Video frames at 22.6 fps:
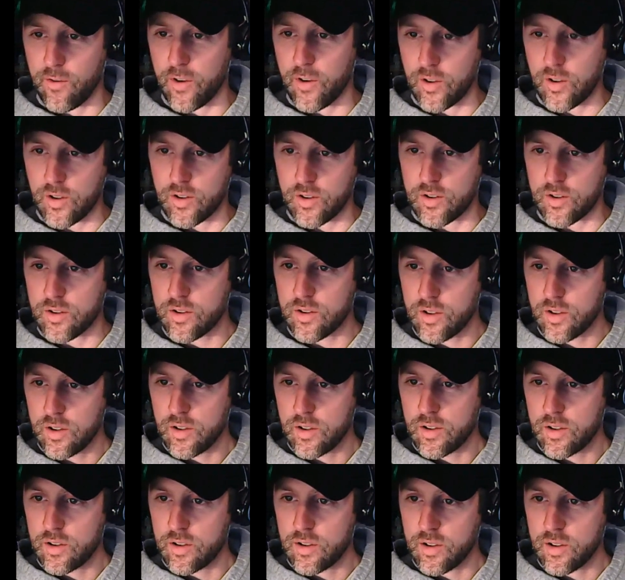filters,
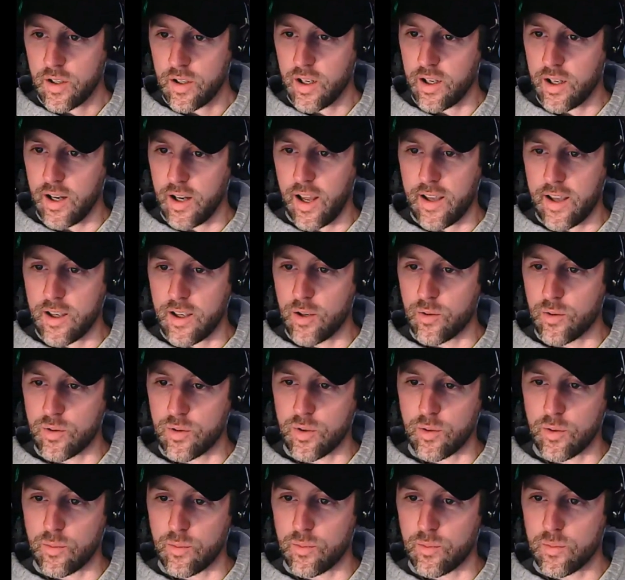and I use
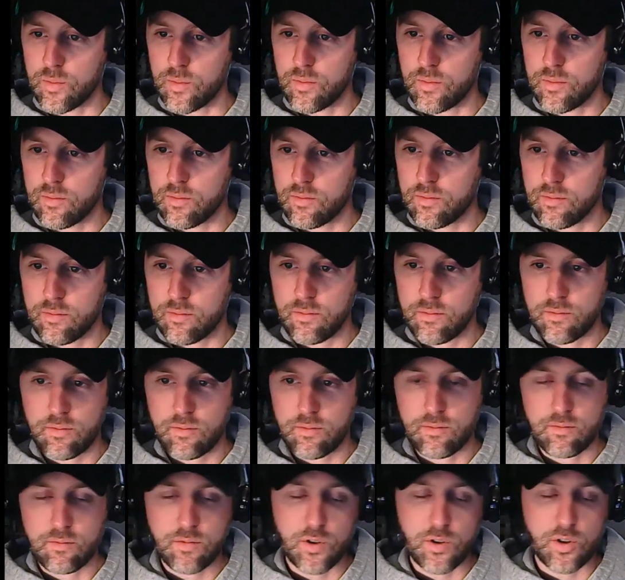them
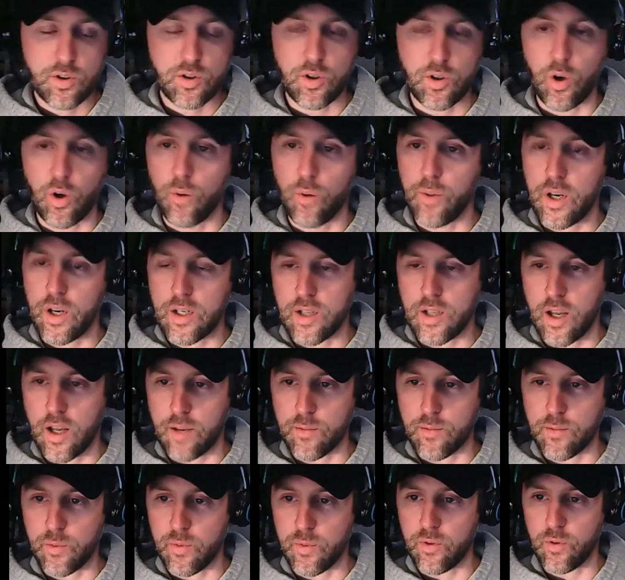so many
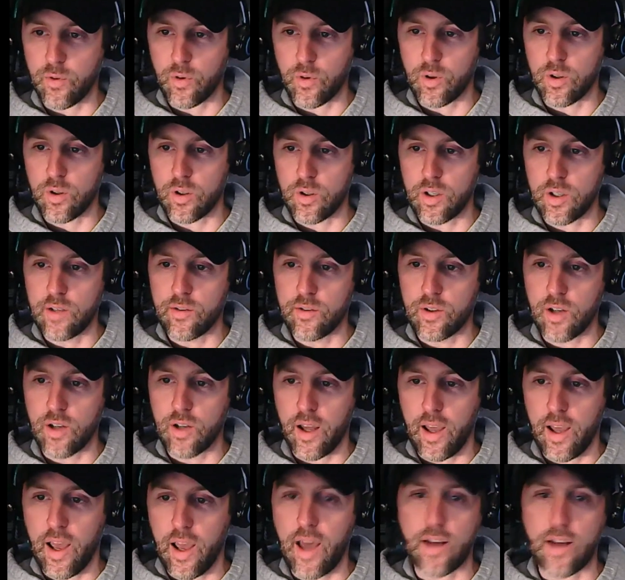times before even I
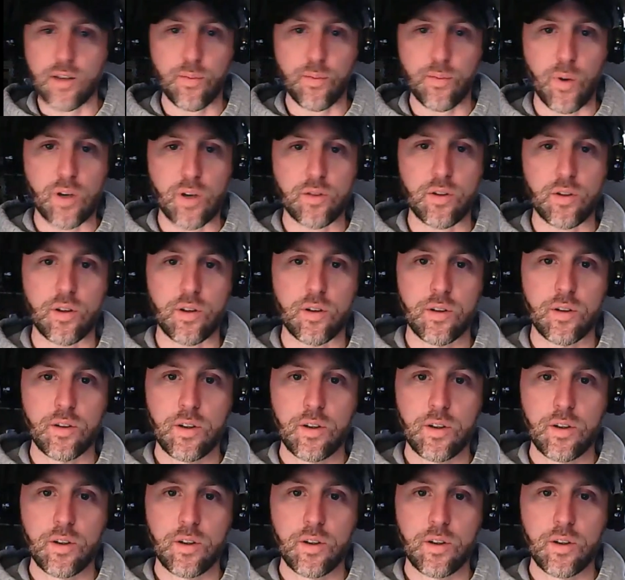had a sponsor.